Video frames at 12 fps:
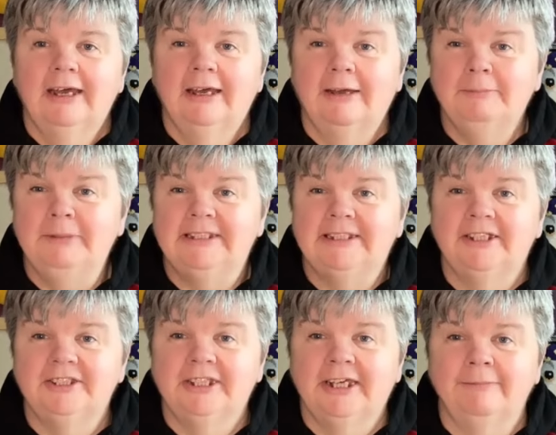happy
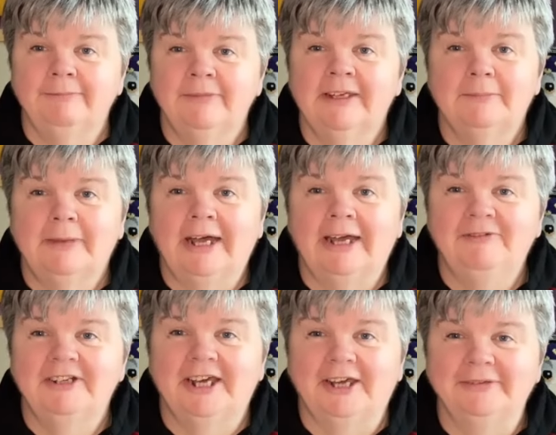stitching. Bye
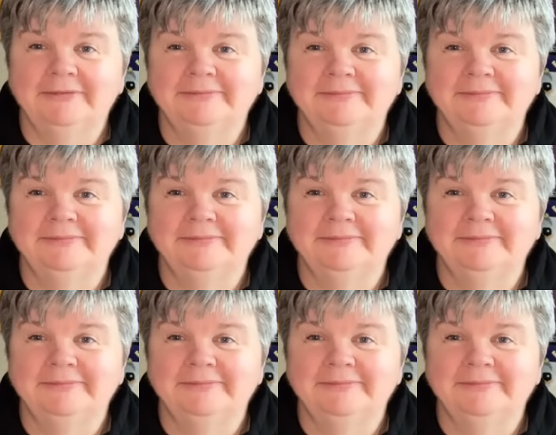for now.